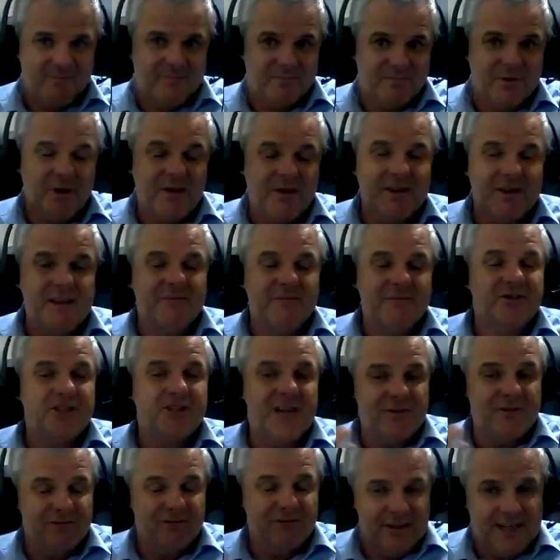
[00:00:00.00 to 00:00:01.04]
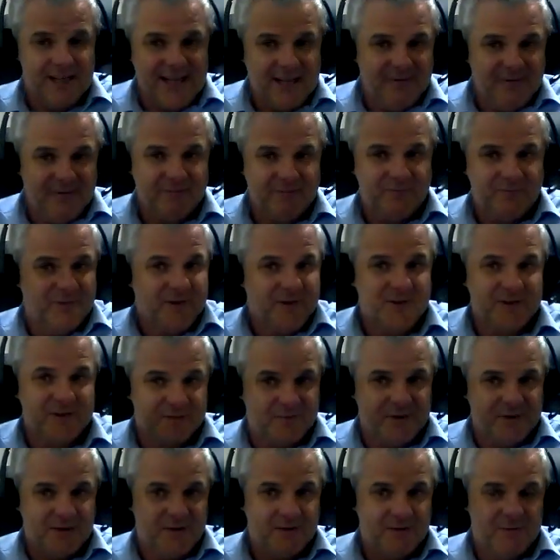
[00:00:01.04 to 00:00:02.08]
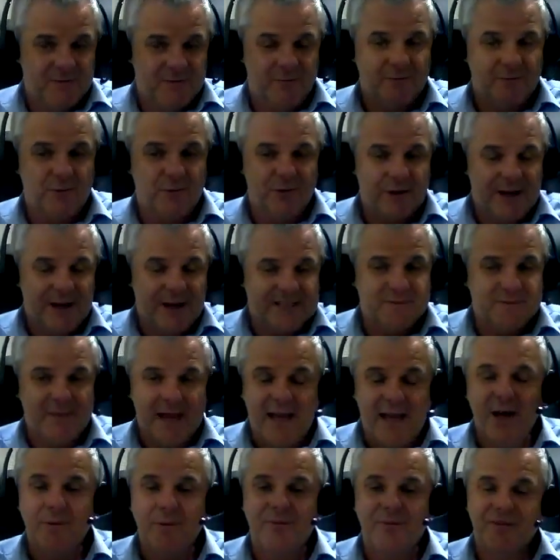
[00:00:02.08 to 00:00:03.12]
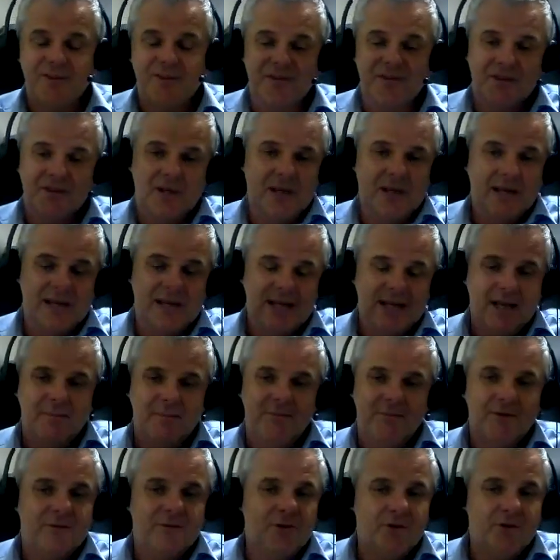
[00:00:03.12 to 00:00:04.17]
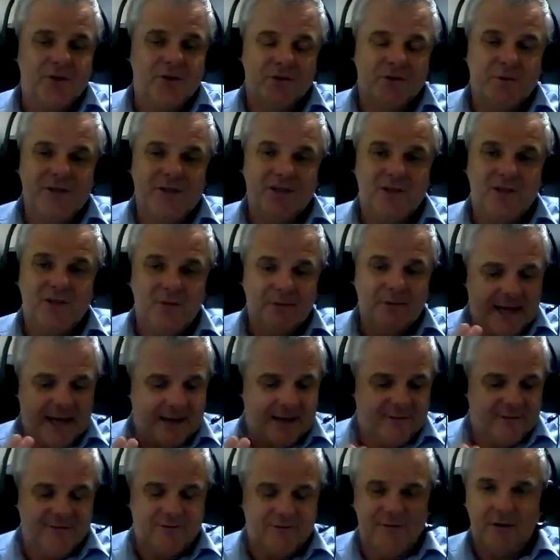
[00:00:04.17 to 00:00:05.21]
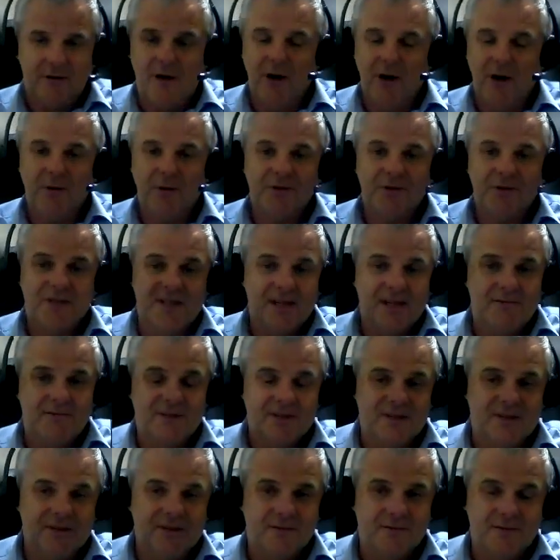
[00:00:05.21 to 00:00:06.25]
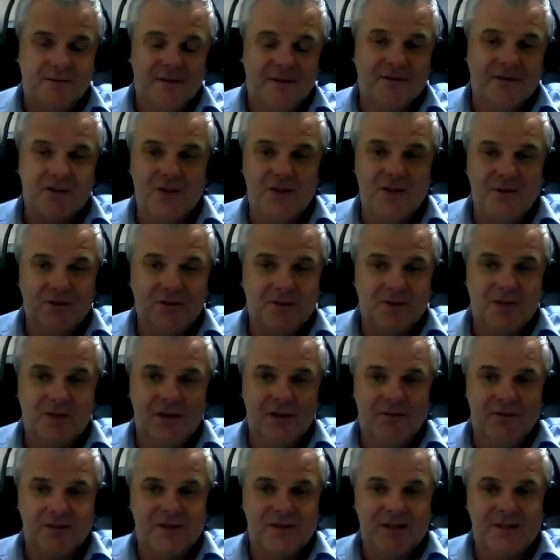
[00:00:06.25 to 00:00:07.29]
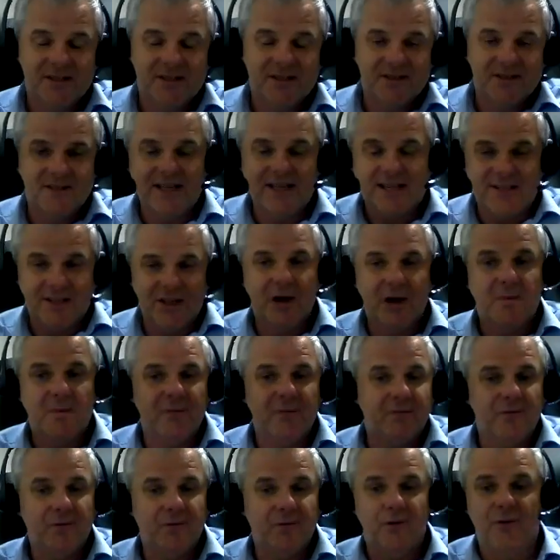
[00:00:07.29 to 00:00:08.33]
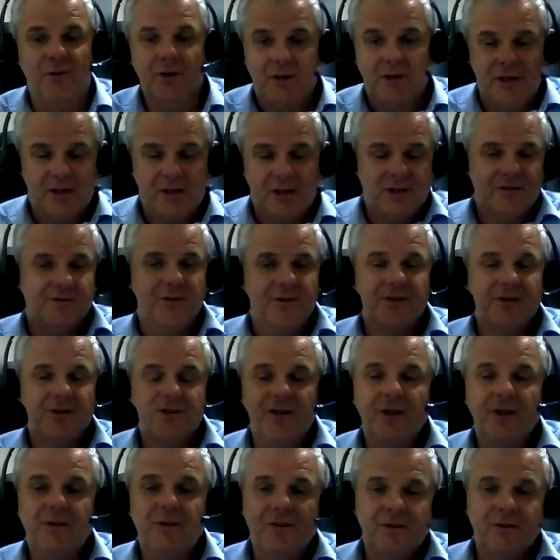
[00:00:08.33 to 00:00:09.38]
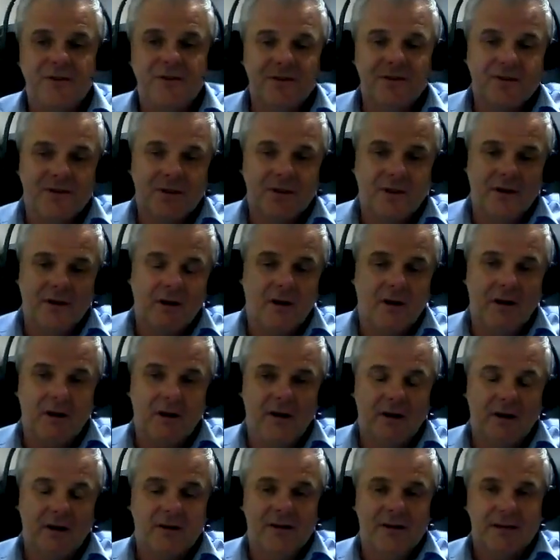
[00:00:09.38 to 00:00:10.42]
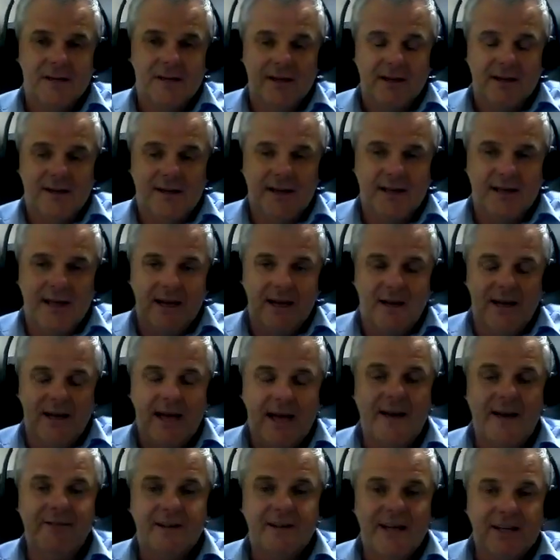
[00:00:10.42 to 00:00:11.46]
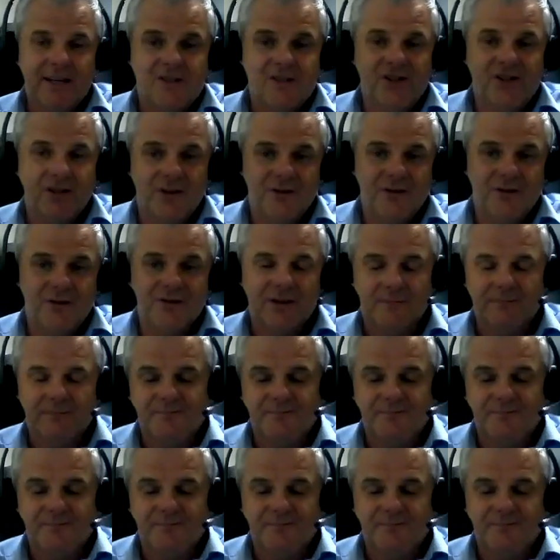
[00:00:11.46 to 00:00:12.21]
so I think generally the rural aspect helps us, but of course we do have a whole series of student services set up for students that are having issues,